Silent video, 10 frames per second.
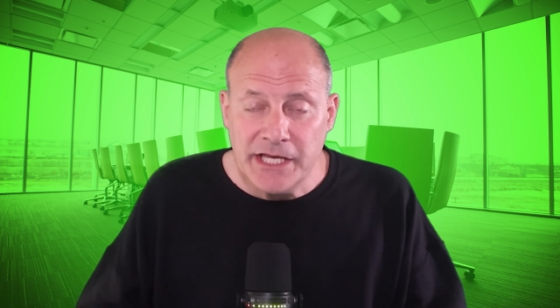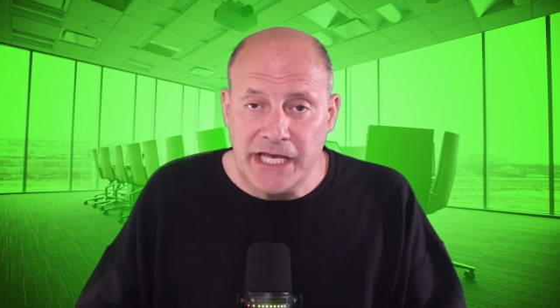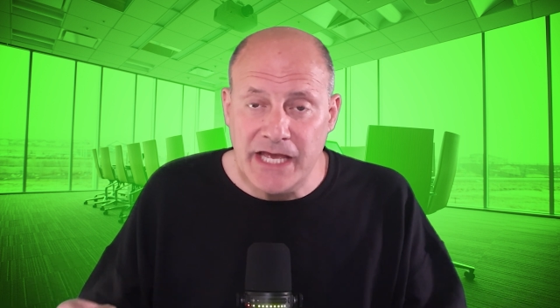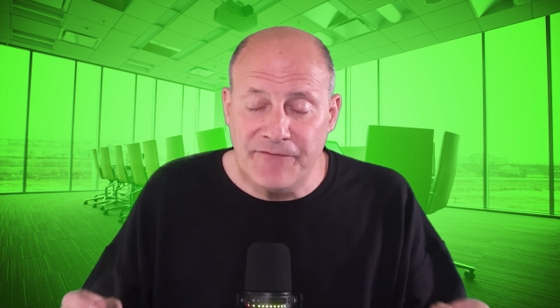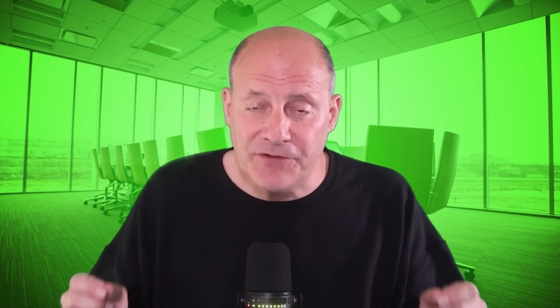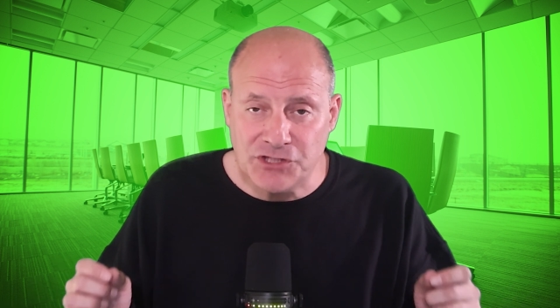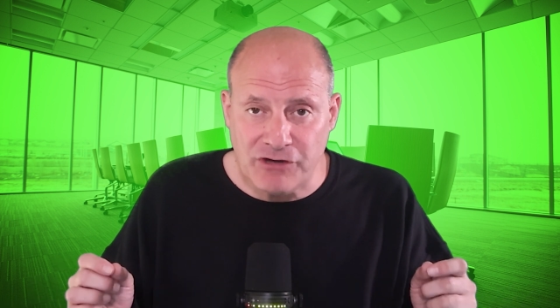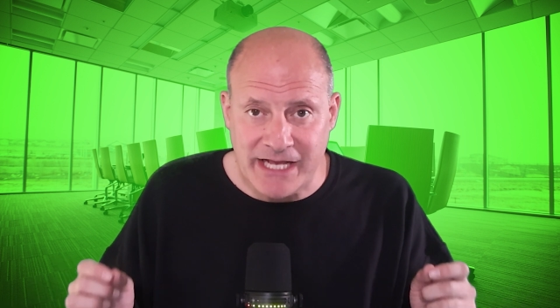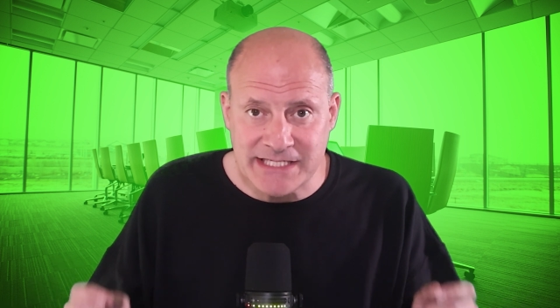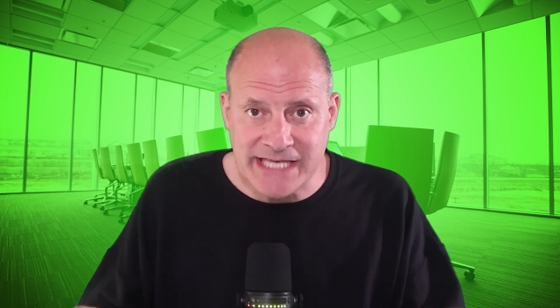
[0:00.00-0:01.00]
if a
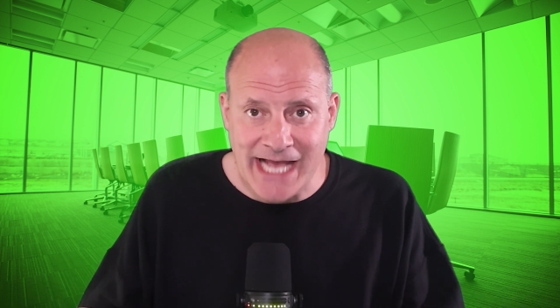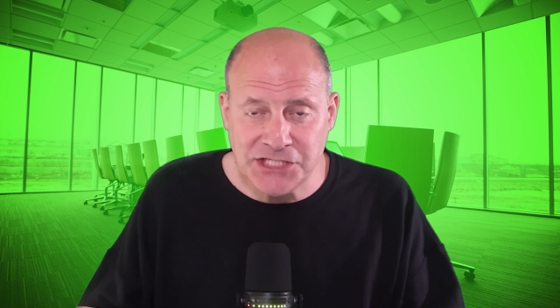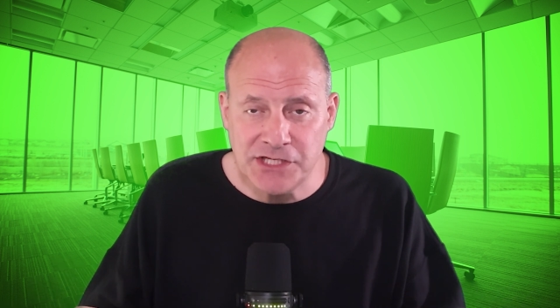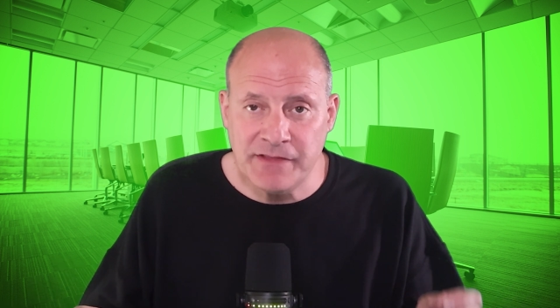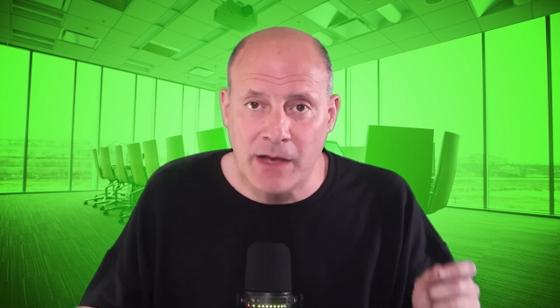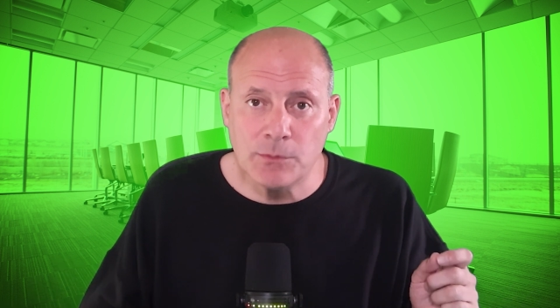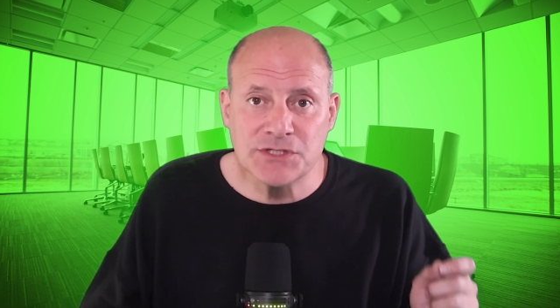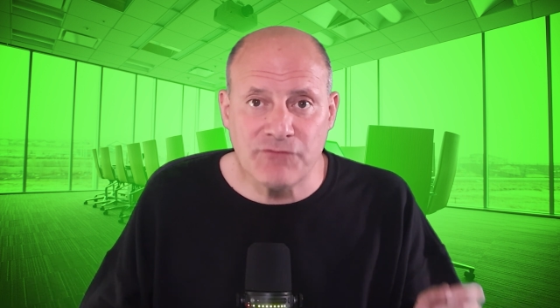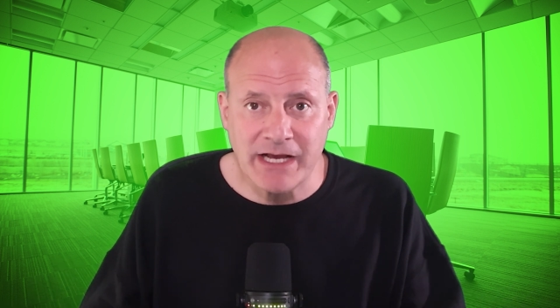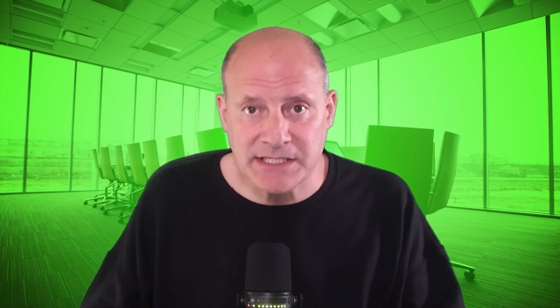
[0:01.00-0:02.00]
transaction that was
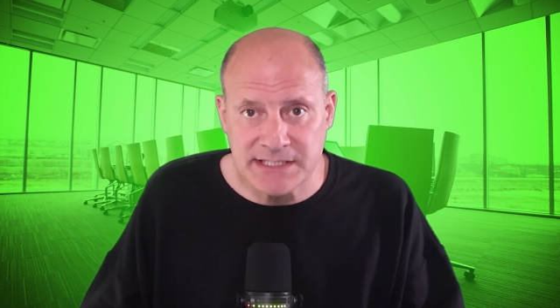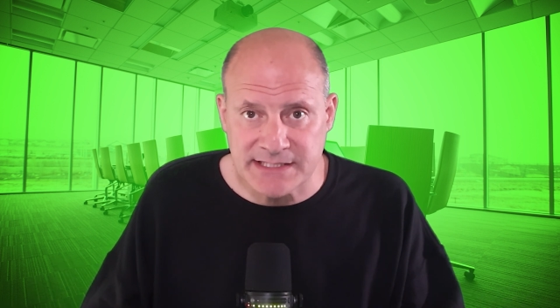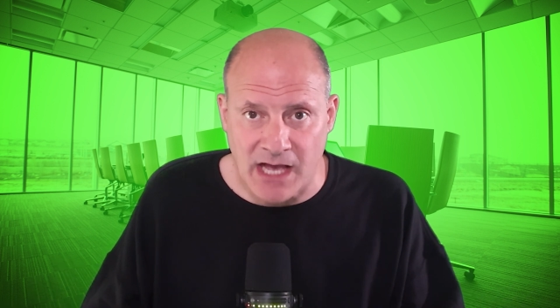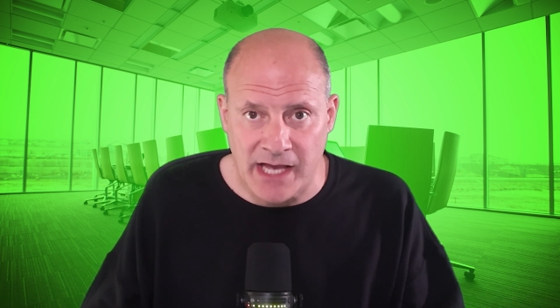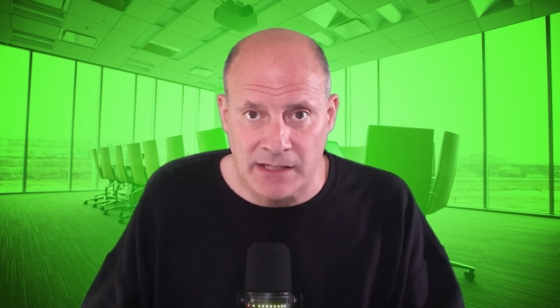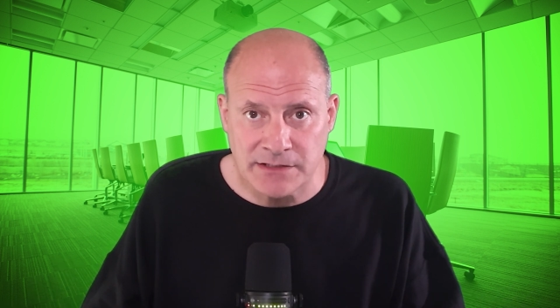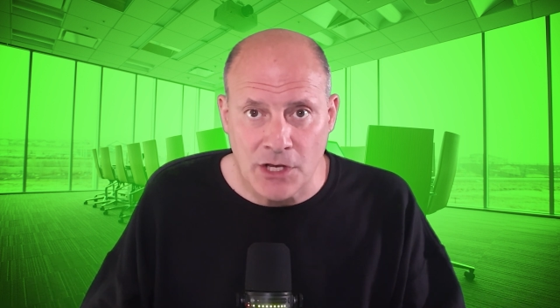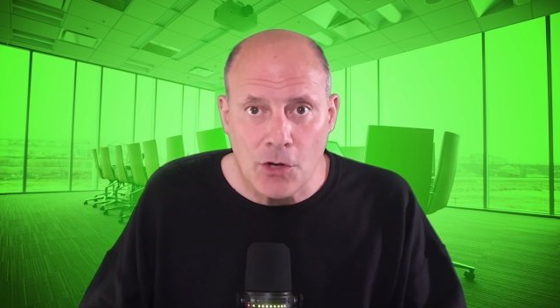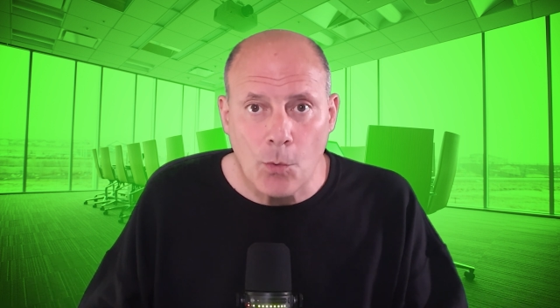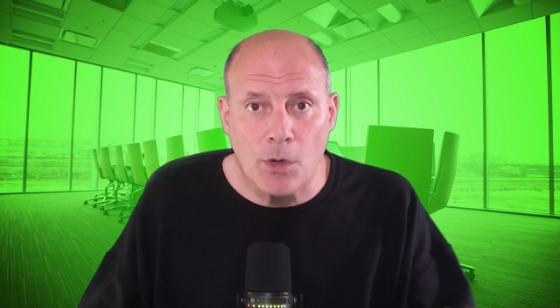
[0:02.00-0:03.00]
reconciled
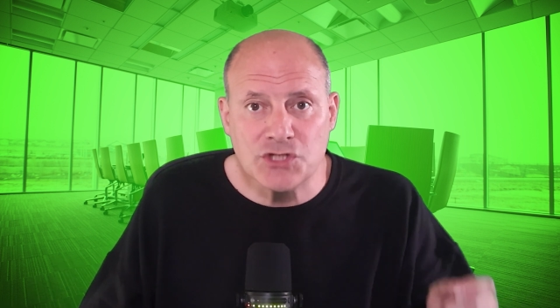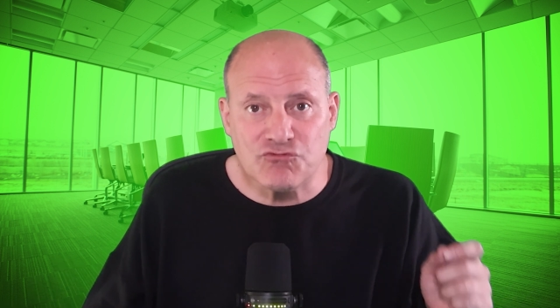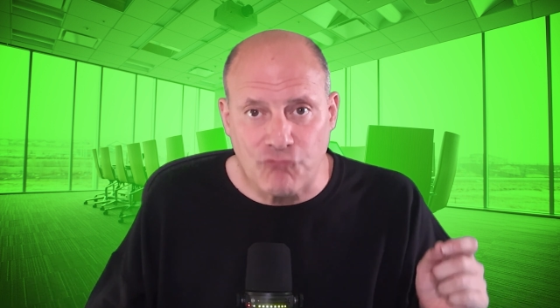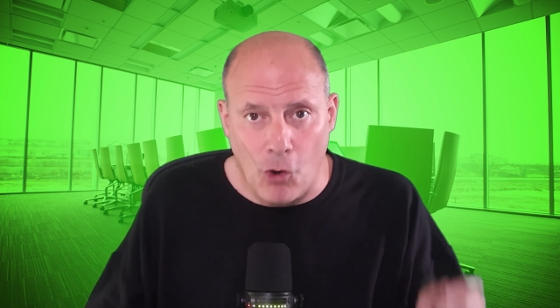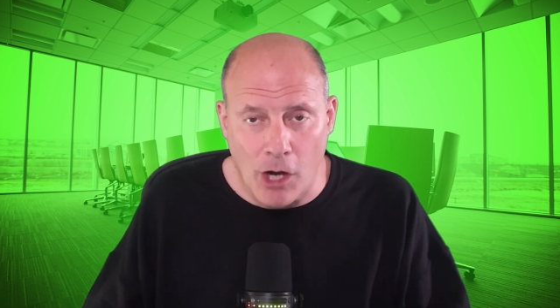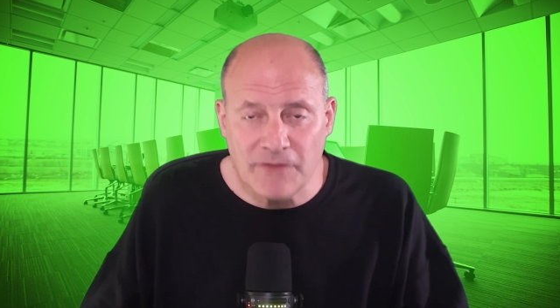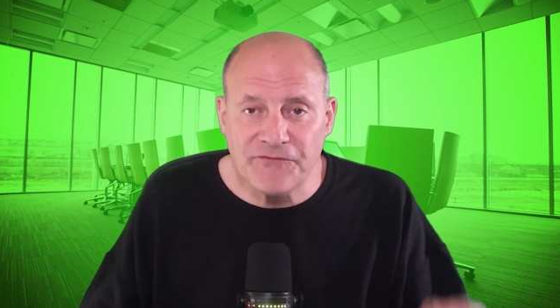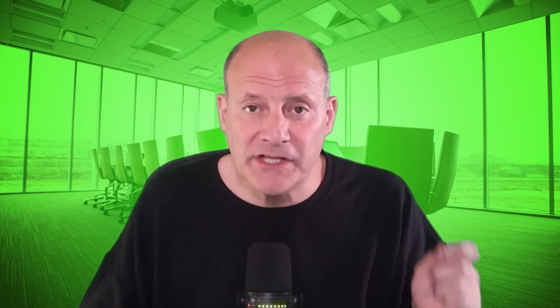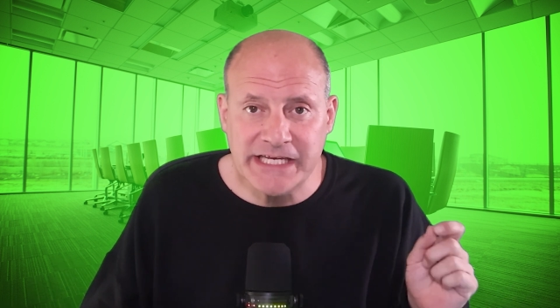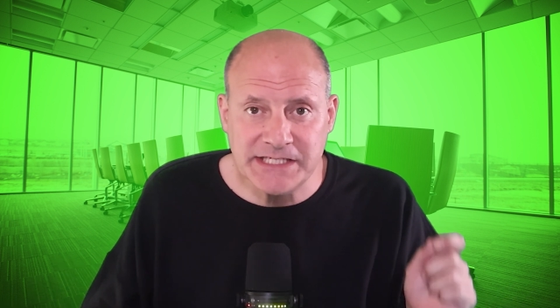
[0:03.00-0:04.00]
was
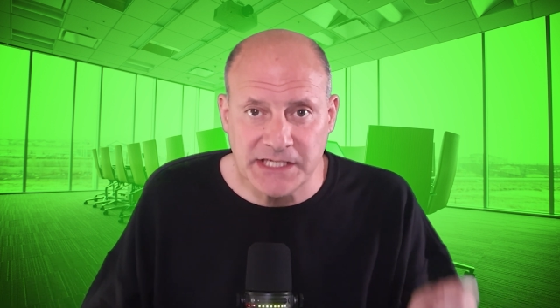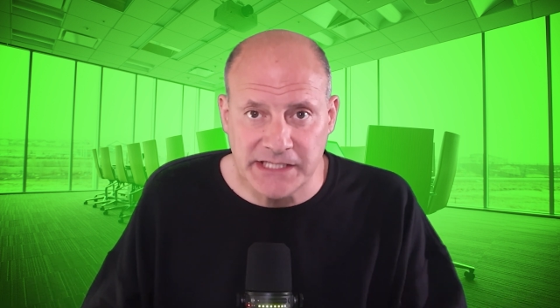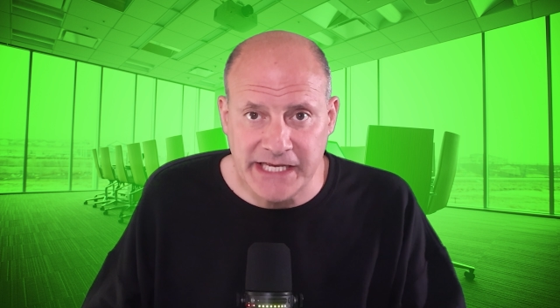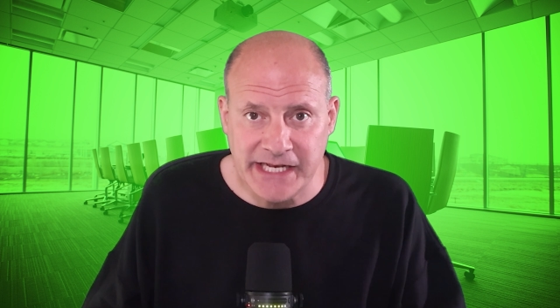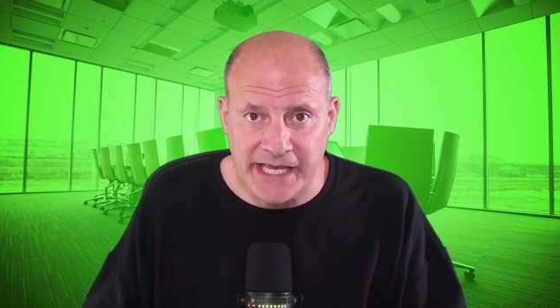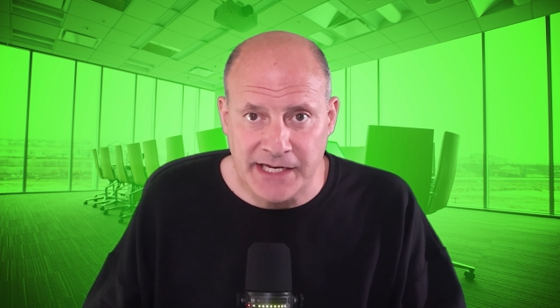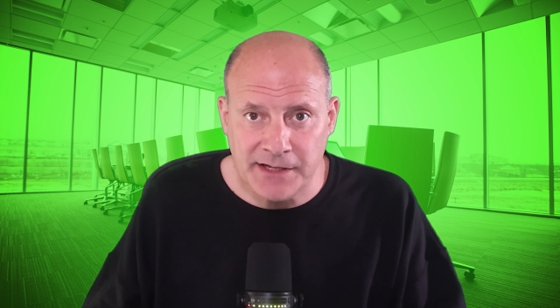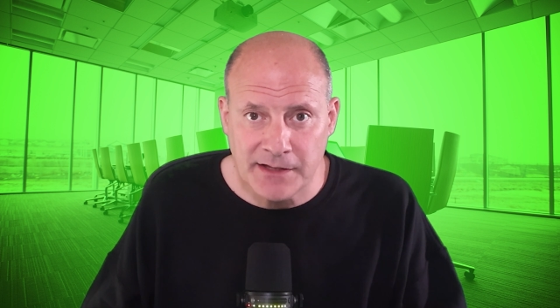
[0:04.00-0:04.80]
wrongfully deleted,